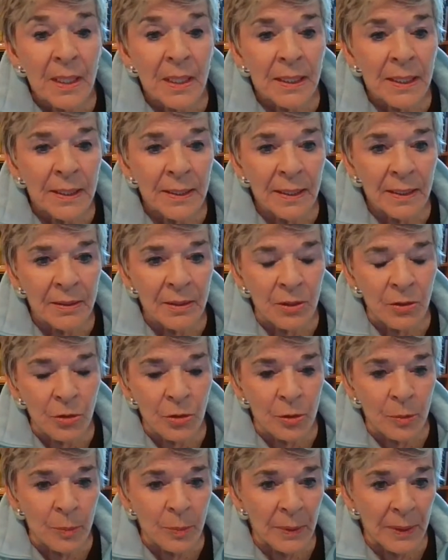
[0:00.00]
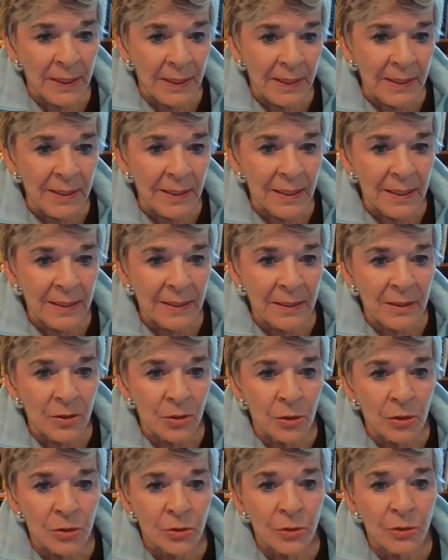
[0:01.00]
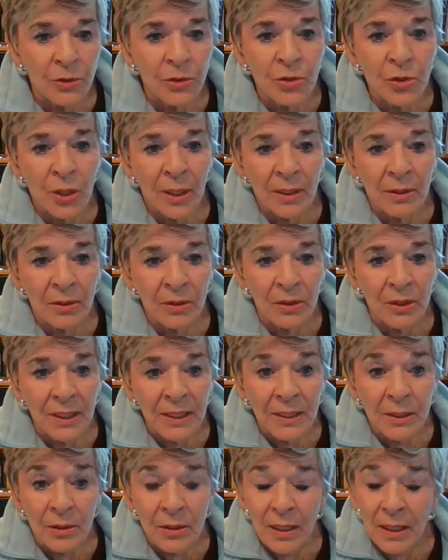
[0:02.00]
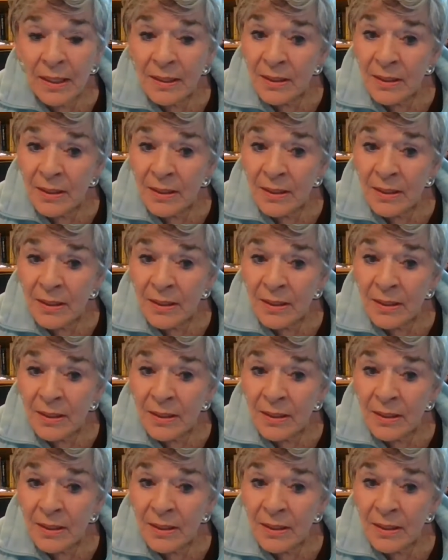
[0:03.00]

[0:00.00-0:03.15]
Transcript: connecting to the brain, and it's also the channel in